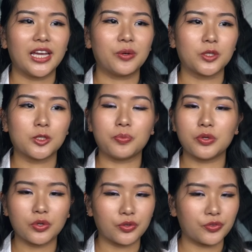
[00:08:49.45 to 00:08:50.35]
It was
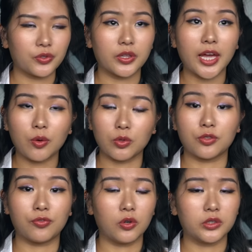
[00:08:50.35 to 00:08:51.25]
beautiful. That
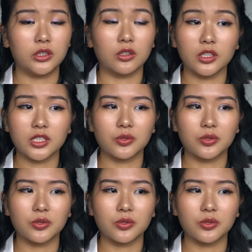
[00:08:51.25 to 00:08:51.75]
was $40.